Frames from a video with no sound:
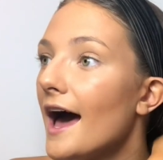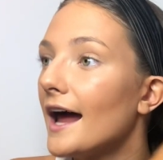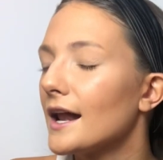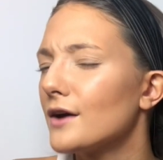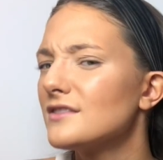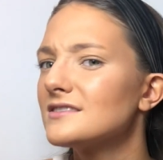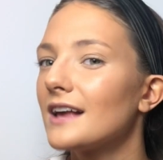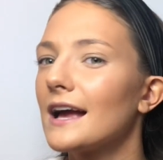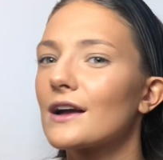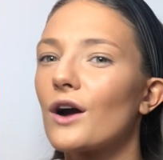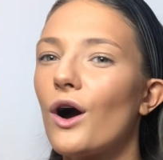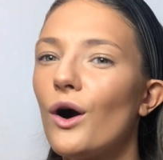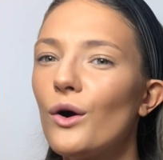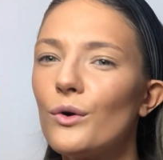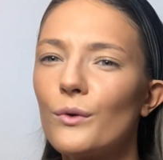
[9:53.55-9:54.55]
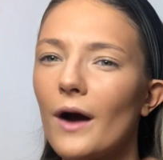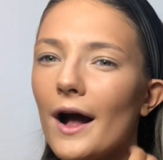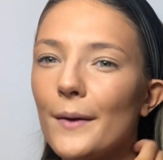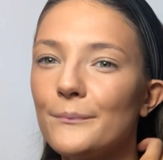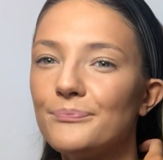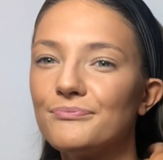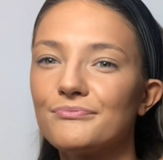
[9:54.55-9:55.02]
and I was like, oh,
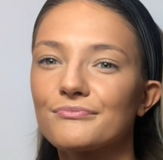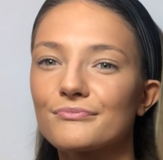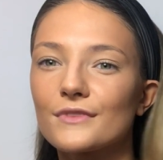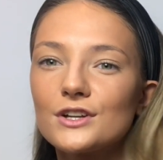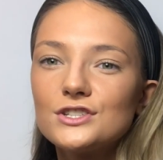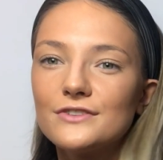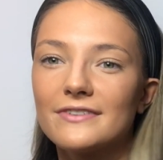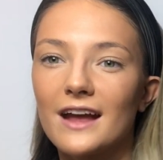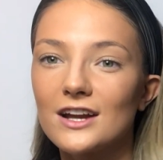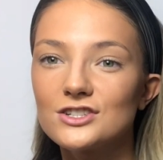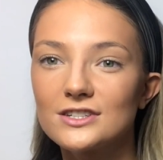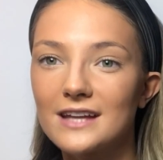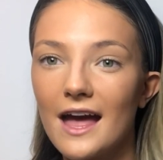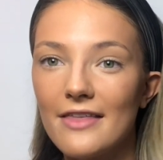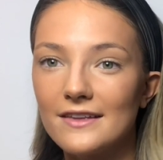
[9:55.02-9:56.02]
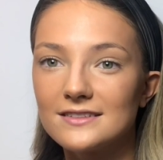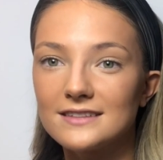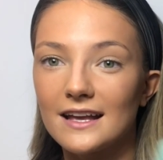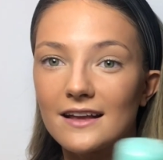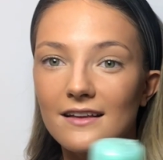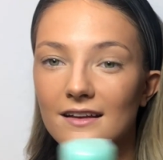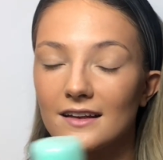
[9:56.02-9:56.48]
do you think I should get this
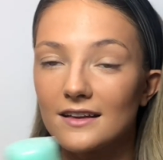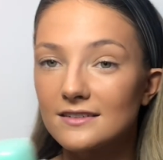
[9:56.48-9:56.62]
like